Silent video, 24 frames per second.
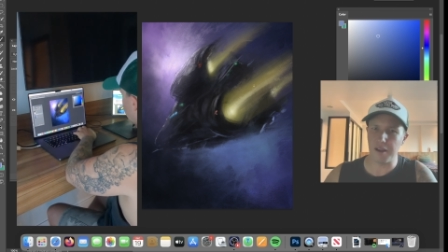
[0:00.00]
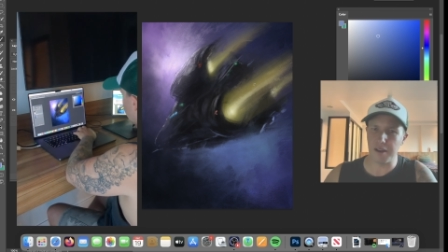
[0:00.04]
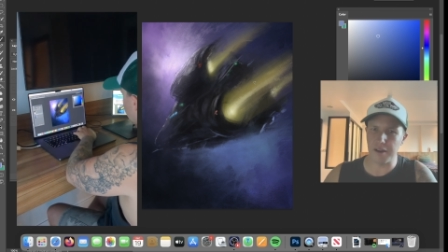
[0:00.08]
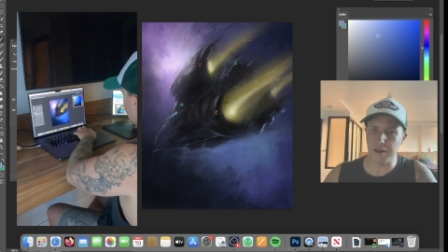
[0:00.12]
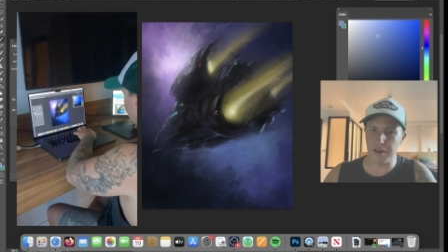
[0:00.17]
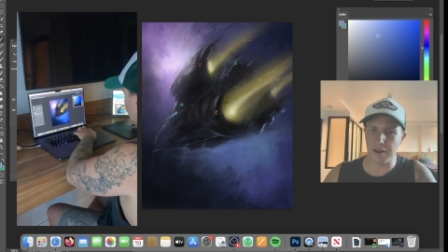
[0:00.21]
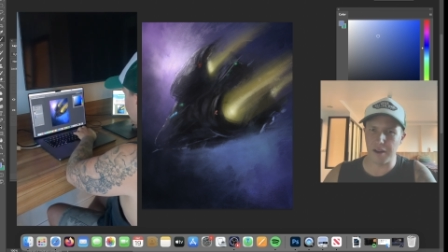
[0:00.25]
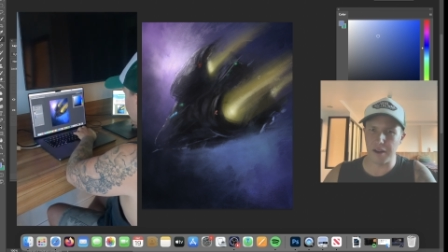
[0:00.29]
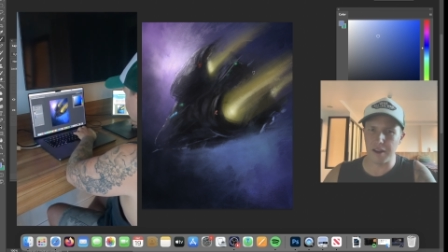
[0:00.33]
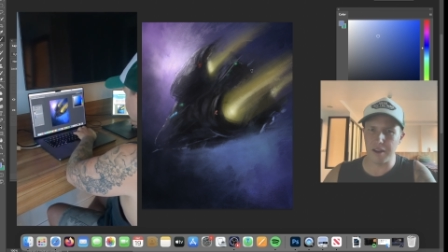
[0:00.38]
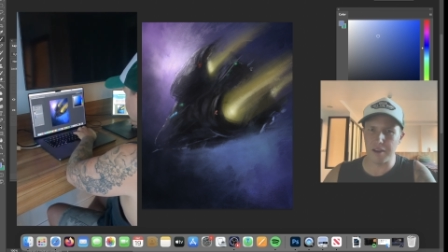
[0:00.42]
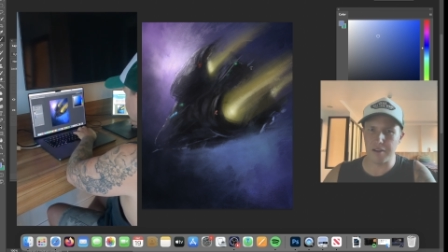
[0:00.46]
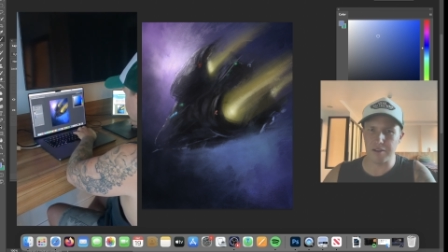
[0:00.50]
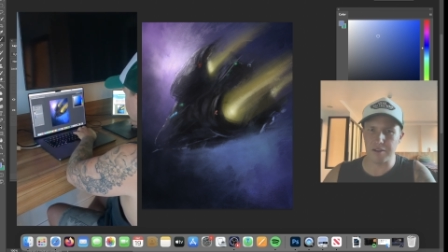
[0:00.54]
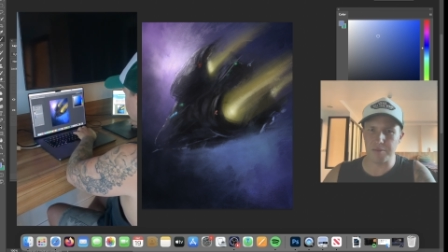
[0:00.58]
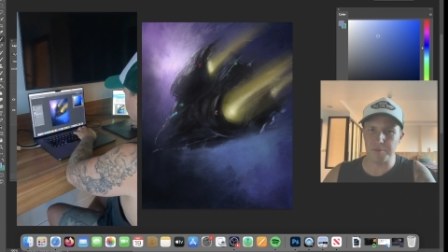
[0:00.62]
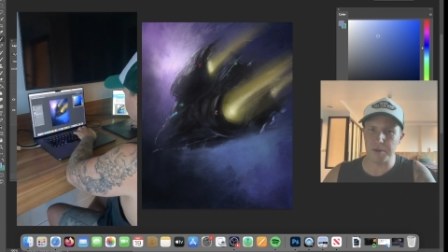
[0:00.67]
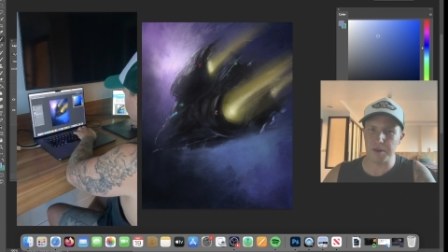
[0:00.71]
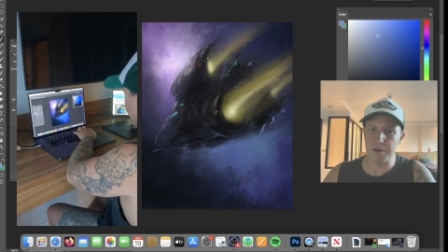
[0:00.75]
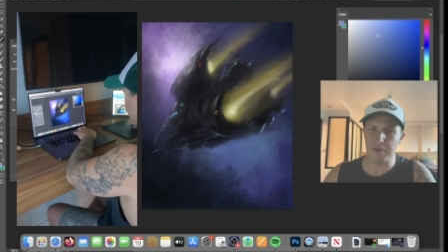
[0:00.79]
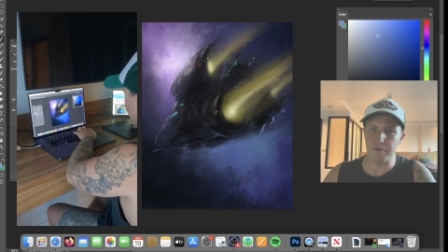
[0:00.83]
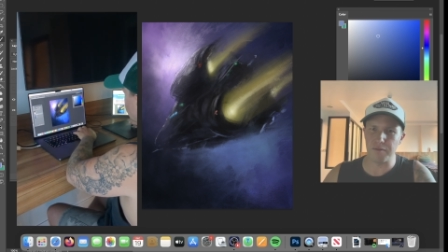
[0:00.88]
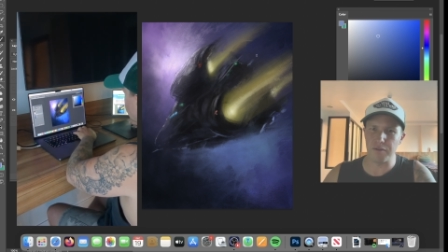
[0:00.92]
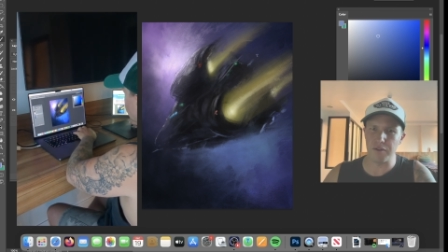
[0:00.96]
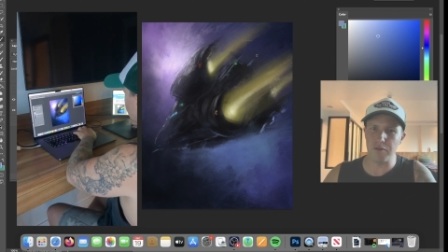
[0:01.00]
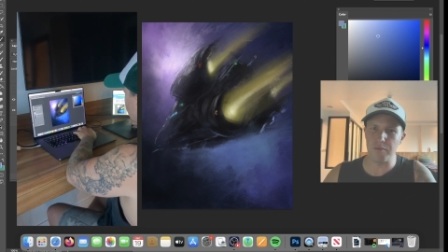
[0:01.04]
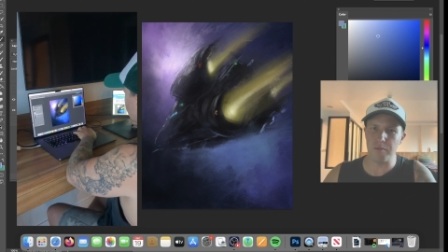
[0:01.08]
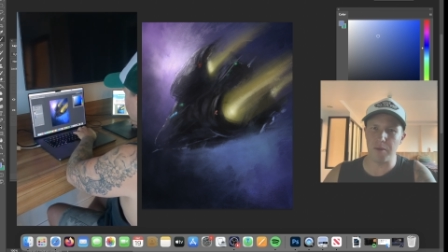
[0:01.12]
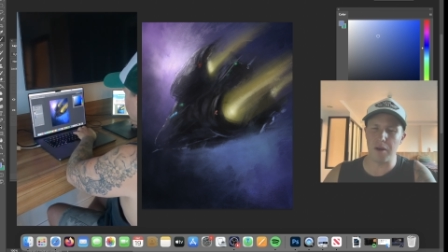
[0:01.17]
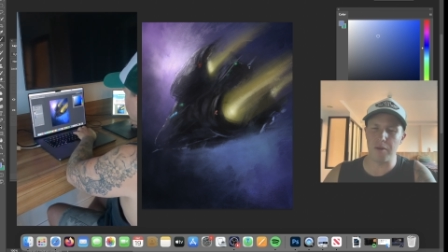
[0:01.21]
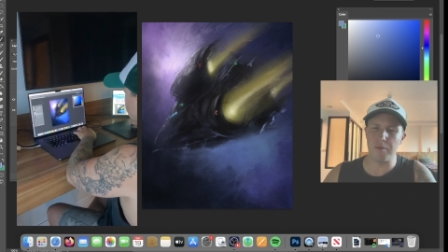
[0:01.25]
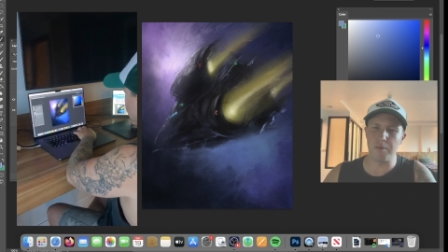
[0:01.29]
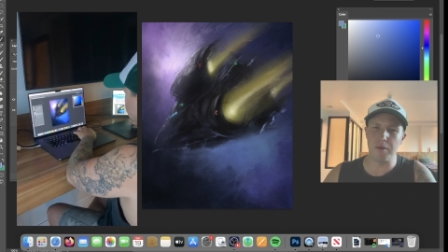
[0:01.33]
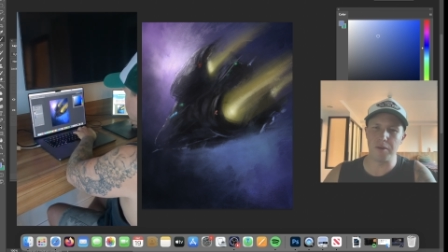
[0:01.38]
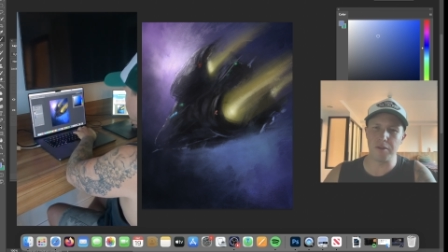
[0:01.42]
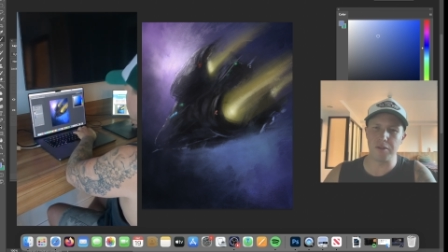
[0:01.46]
And like, there's been a few
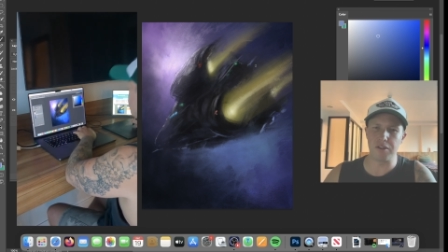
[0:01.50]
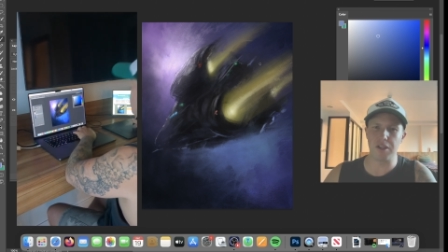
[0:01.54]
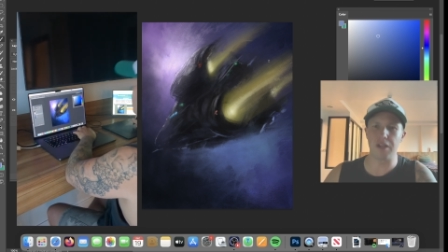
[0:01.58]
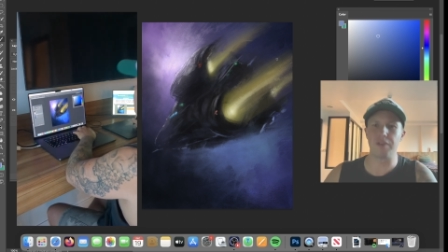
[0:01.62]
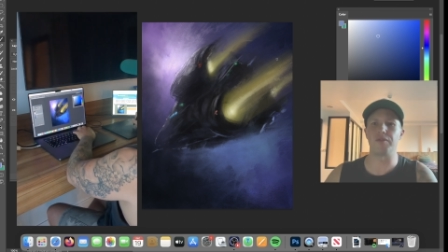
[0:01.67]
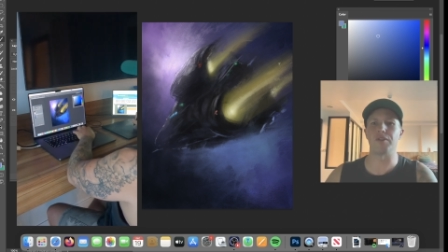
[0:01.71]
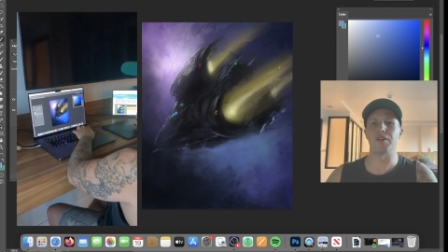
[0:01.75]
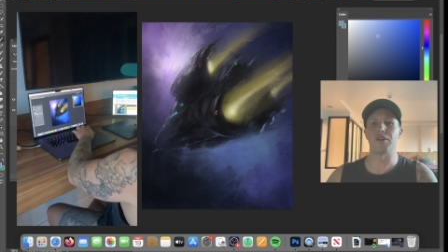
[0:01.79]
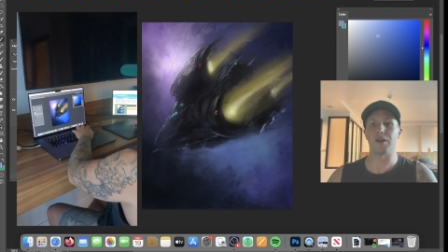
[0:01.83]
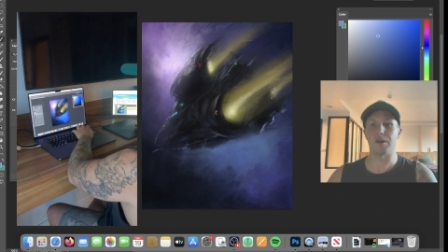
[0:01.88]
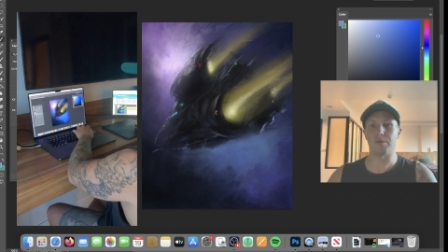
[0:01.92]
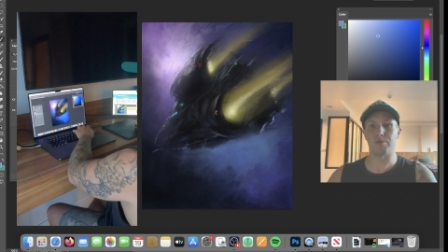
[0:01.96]
moments, even though